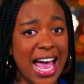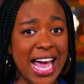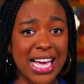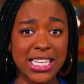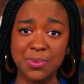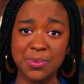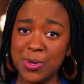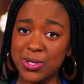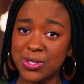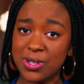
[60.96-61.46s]

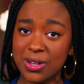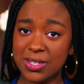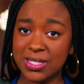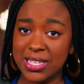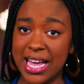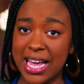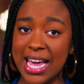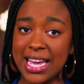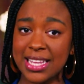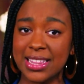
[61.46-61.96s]
Experts are
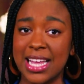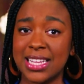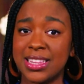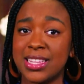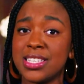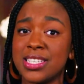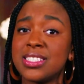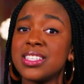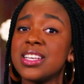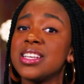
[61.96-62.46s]
saying that
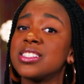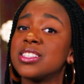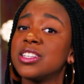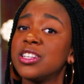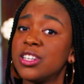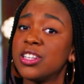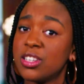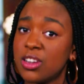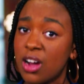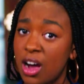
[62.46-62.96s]
this is
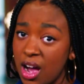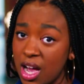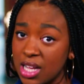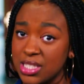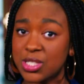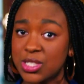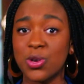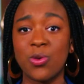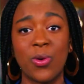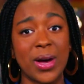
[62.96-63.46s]

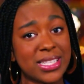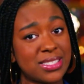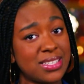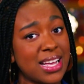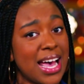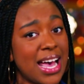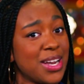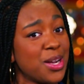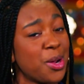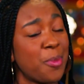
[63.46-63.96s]
not going
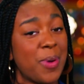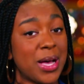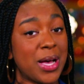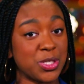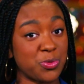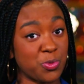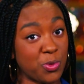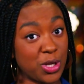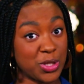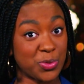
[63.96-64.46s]
to end up
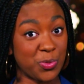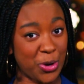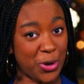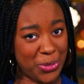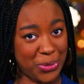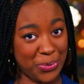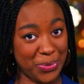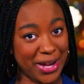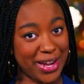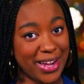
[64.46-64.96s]
as World War
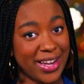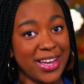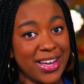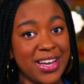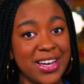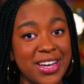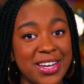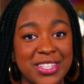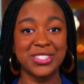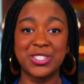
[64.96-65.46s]
III.
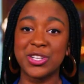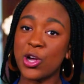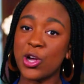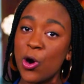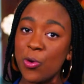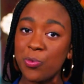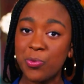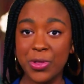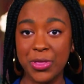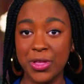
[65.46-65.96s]
To
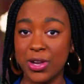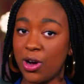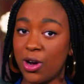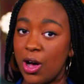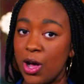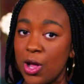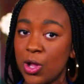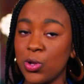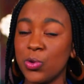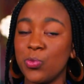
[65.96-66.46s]
cope with it
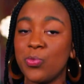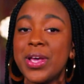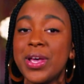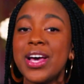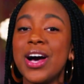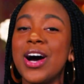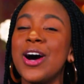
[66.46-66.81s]
all, we